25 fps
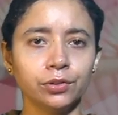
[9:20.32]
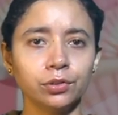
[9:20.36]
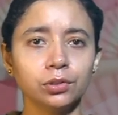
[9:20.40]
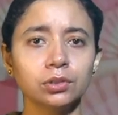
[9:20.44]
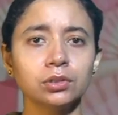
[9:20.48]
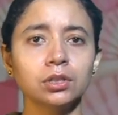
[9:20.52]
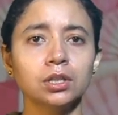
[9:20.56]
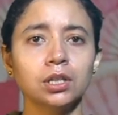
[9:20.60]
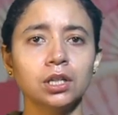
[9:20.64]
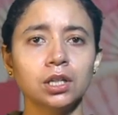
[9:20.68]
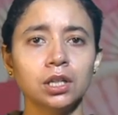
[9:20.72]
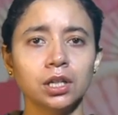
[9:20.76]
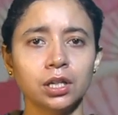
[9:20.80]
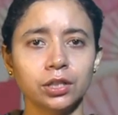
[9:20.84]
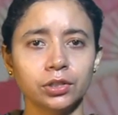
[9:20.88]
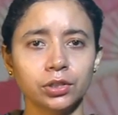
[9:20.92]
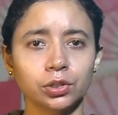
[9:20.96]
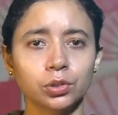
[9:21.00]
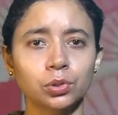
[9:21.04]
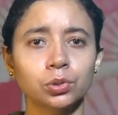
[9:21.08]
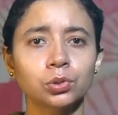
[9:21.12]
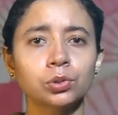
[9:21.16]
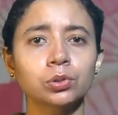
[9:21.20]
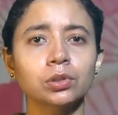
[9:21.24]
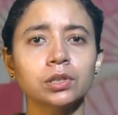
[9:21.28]
you know the
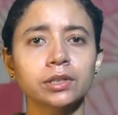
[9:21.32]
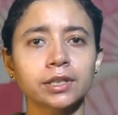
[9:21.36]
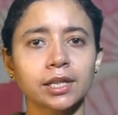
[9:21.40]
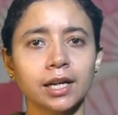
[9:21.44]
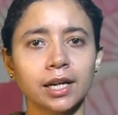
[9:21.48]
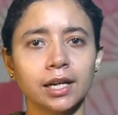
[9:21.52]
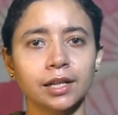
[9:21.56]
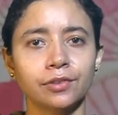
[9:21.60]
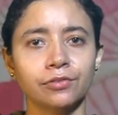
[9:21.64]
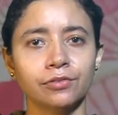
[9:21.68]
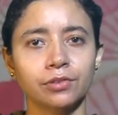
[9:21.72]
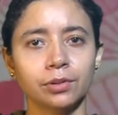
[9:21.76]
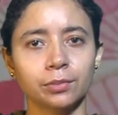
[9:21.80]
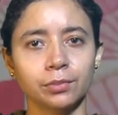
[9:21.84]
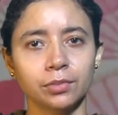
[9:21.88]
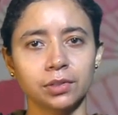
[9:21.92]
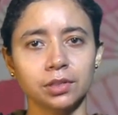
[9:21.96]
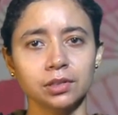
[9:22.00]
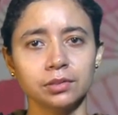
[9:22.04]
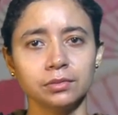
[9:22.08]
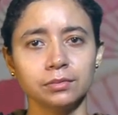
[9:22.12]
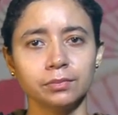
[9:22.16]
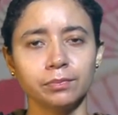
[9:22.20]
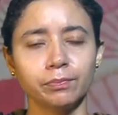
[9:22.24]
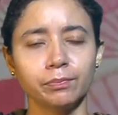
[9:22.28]
khul dal from
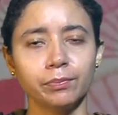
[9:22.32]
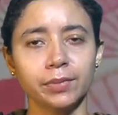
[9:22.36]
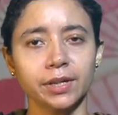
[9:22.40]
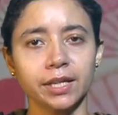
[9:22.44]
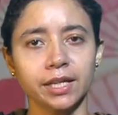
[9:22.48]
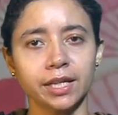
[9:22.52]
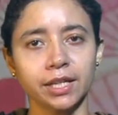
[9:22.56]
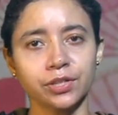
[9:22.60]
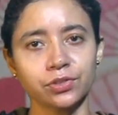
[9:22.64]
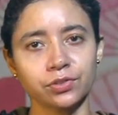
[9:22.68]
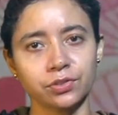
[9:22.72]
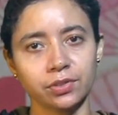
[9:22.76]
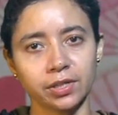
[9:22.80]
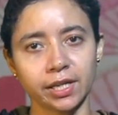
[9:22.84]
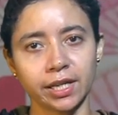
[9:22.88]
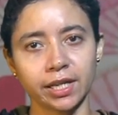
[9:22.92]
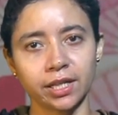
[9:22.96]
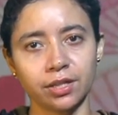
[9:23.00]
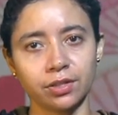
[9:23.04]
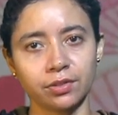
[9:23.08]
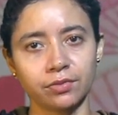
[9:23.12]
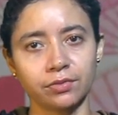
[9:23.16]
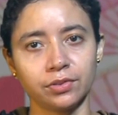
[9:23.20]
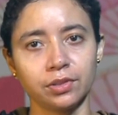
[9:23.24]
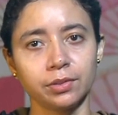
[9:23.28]
the beginning to the
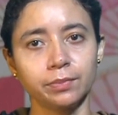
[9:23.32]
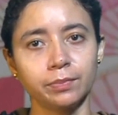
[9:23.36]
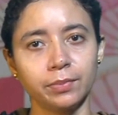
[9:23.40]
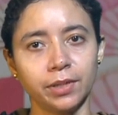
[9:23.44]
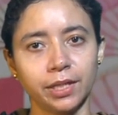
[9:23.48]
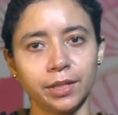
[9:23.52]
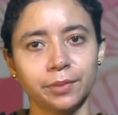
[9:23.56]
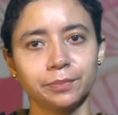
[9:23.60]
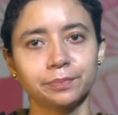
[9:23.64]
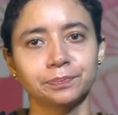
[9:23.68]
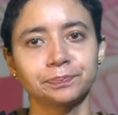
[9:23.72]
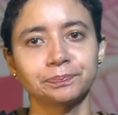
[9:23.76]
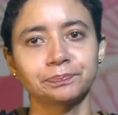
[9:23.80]
end of the play.